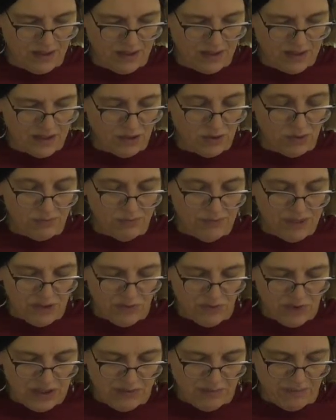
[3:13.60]
So in my
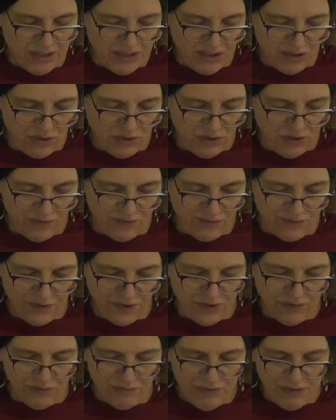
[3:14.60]
dream, I stood in
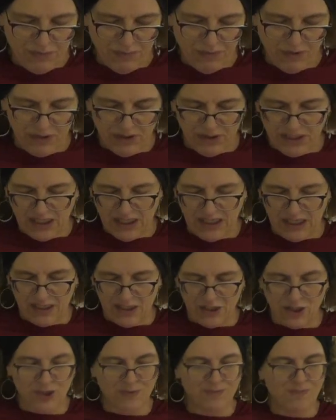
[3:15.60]
front of my bird
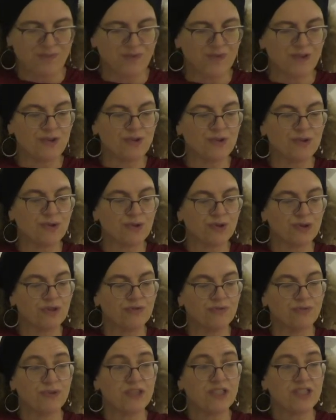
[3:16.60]
cage, the door
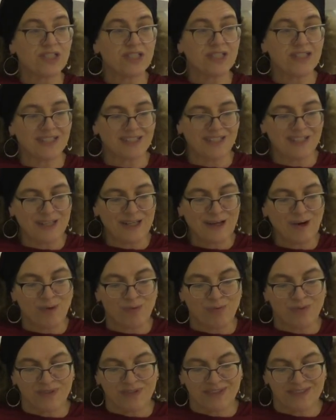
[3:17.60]
of which suddenly
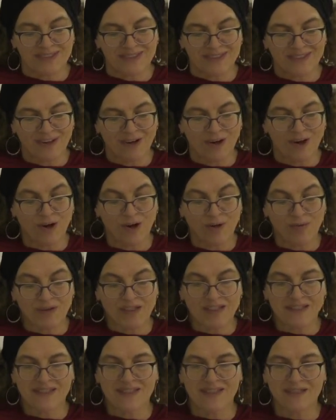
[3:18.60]
opened all by
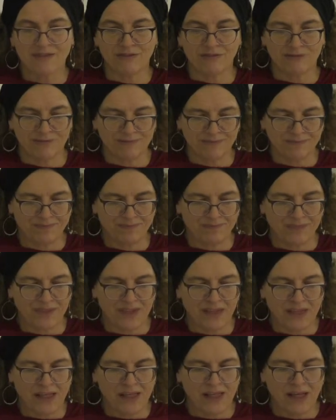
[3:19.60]
itself.
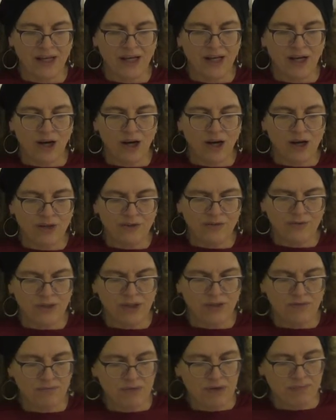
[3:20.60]
All three
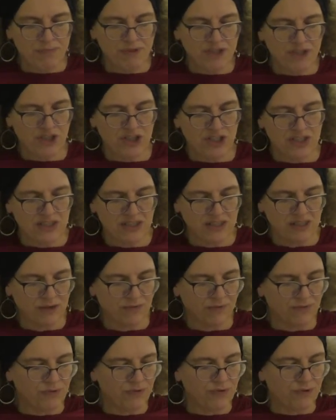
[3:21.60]
of my budgies
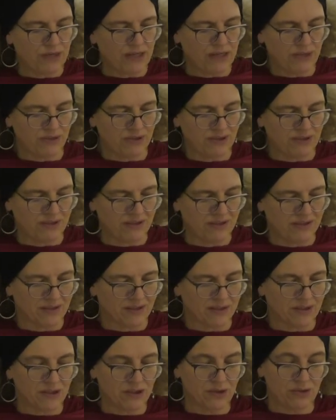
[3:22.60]
flew out,
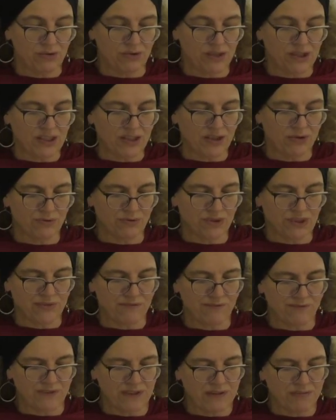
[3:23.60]
the two yellow-green
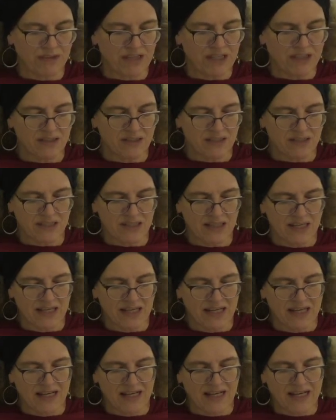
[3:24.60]
females
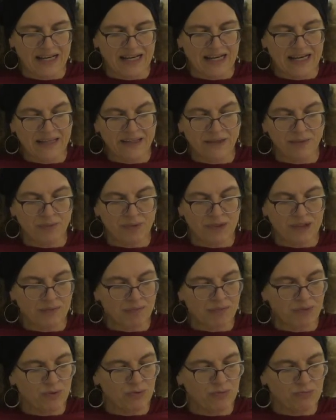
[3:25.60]
and the big
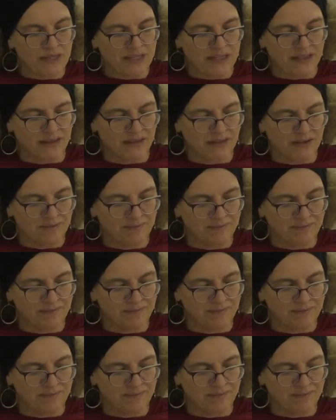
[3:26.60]
blue male.